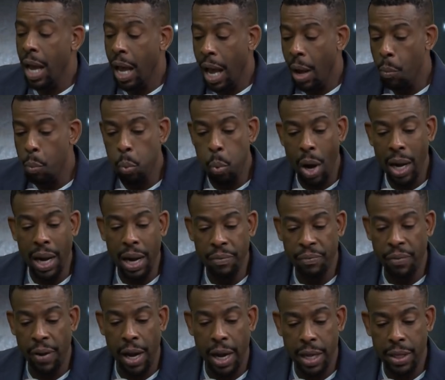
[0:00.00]
what I
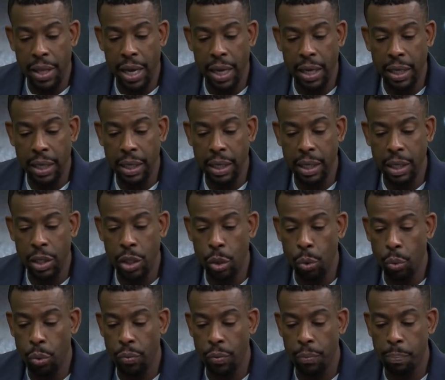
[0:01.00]
find that uh,
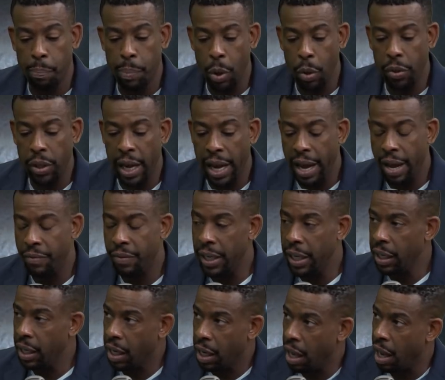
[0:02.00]
you both have
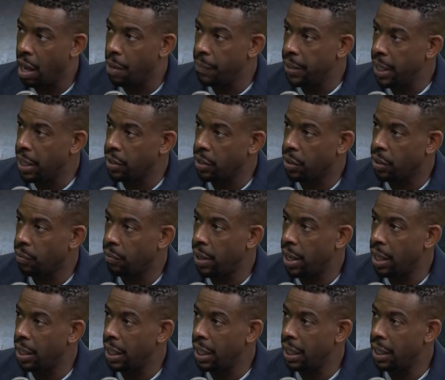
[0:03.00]
in common as a
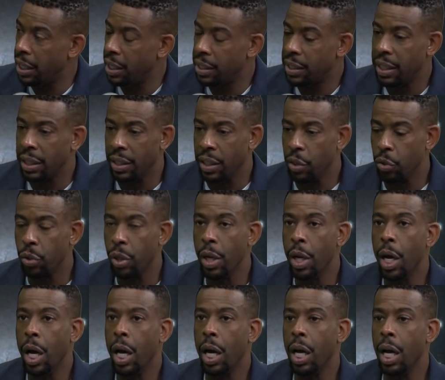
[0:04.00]
thread is this
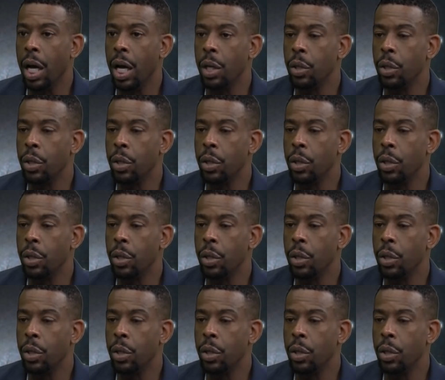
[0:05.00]
uh,